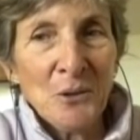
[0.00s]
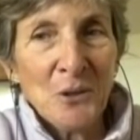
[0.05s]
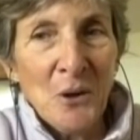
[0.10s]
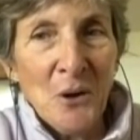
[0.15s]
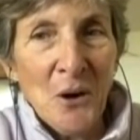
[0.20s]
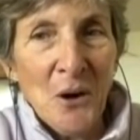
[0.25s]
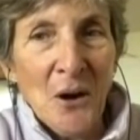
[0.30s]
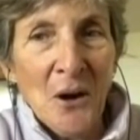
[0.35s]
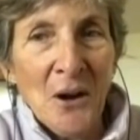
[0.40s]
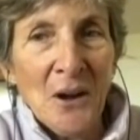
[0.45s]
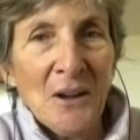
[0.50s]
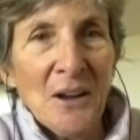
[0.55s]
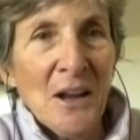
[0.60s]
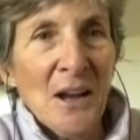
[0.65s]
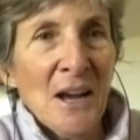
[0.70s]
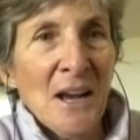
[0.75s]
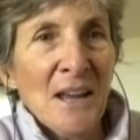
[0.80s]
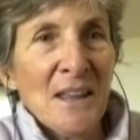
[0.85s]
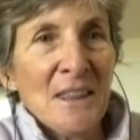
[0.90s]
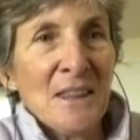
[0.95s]
guard
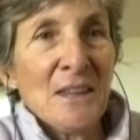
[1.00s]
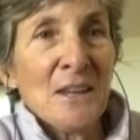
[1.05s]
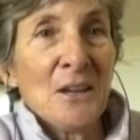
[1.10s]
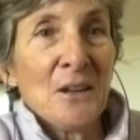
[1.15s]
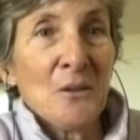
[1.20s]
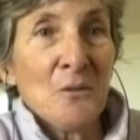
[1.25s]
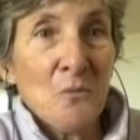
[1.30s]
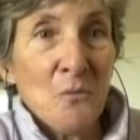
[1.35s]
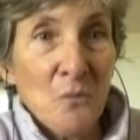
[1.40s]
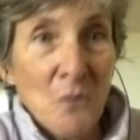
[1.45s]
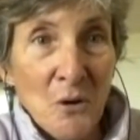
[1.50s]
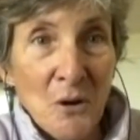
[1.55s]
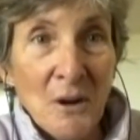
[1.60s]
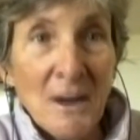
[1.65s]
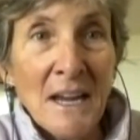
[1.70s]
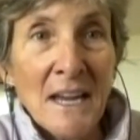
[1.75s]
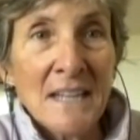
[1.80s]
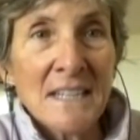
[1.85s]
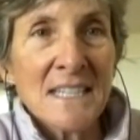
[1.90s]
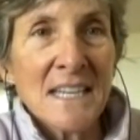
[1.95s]
uh, that were
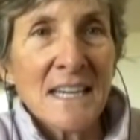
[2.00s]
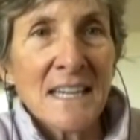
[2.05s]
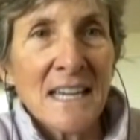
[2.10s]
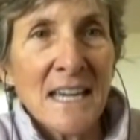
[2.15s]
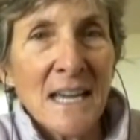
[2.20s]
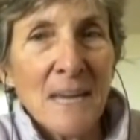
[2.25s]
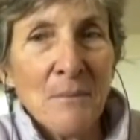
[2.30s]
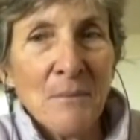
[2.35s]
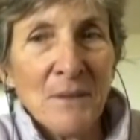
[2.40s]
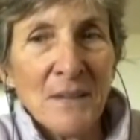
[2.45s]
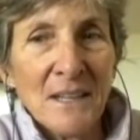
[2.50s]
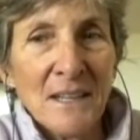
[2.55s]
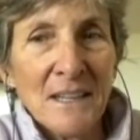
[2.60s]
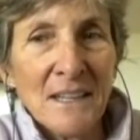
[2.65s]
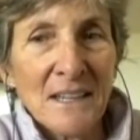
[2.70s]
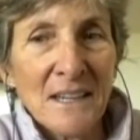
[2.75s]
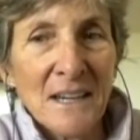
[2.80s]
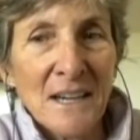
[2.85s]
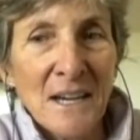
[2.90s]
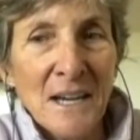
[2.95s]
anti gambling
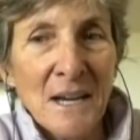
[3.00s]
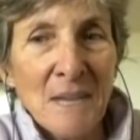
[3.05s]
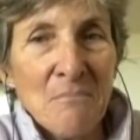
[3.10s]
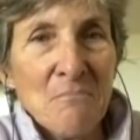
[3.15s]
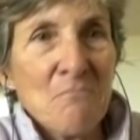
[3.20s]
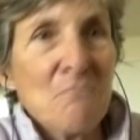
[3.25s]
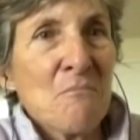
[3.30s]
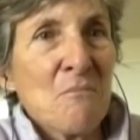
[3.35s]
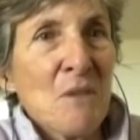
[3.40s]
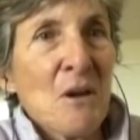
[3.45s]
um,